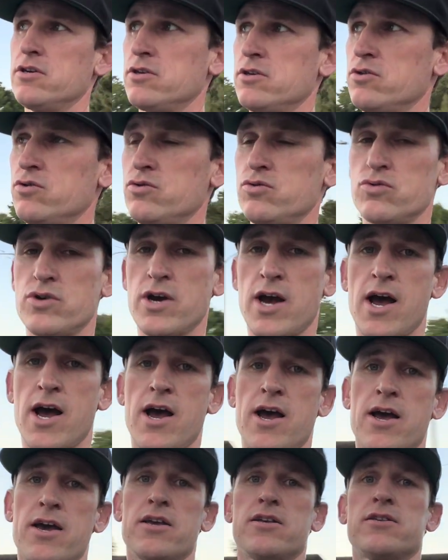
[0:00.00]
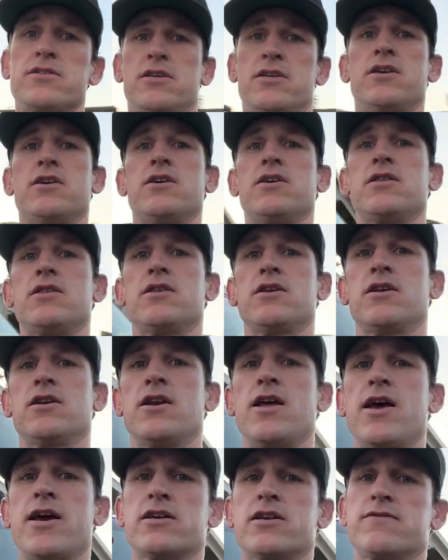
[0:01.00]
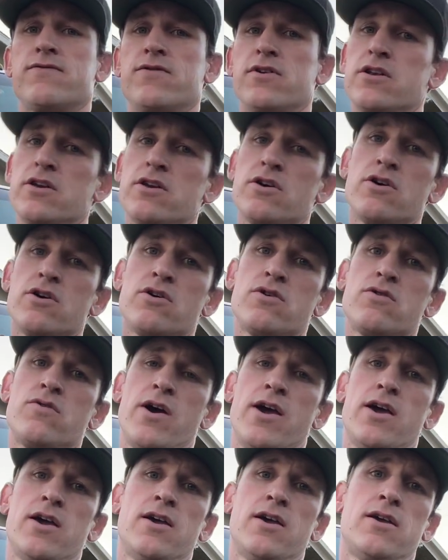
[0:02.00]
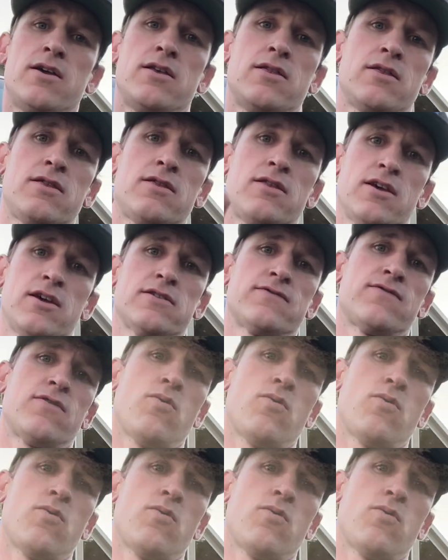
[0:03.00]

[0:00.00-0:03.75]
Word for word: you guys in the next video, and thanks for